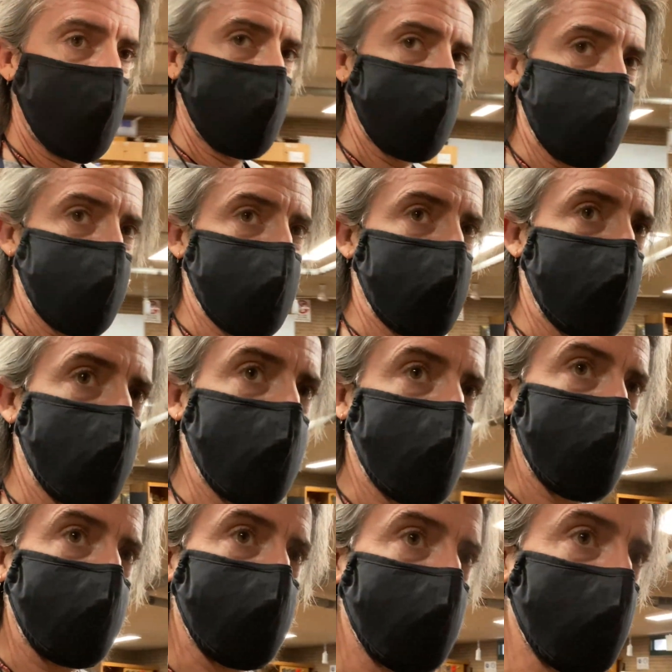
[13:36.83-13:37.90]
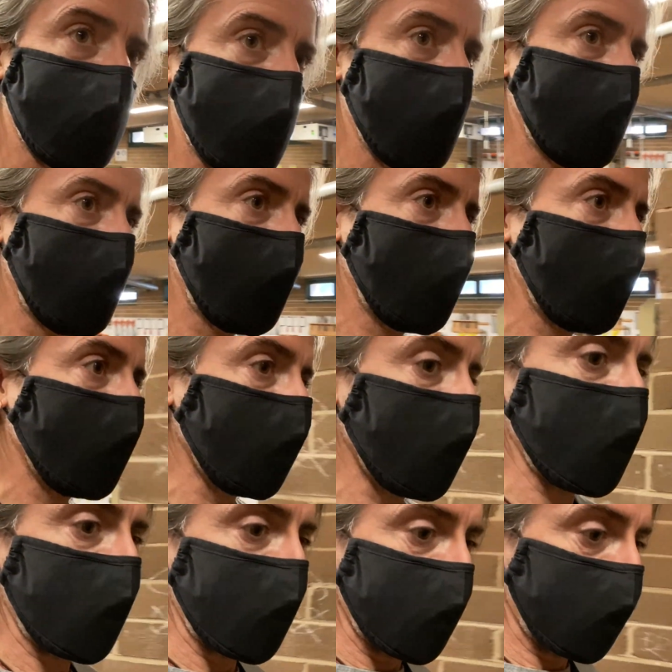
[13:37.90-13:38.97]
really quite incredible,
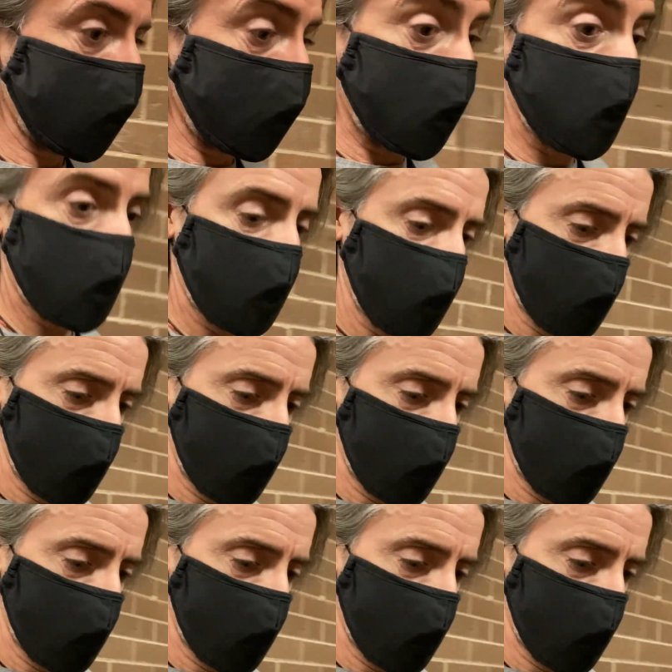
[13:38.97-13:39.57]
really, to me.